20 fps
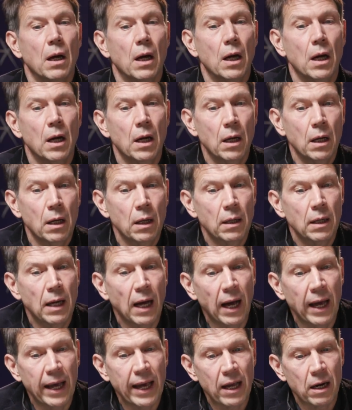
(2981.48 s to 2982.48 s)
I
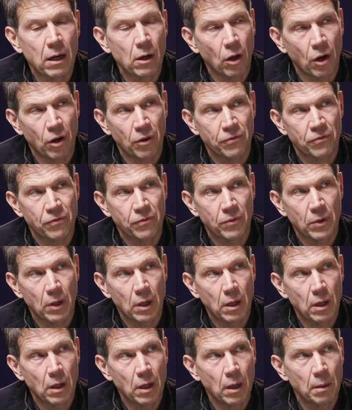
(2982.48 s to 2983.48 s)
had a lot of
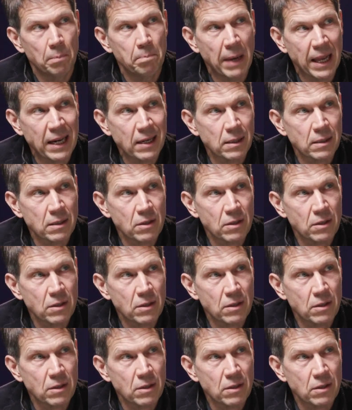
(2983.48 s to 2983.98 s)
mental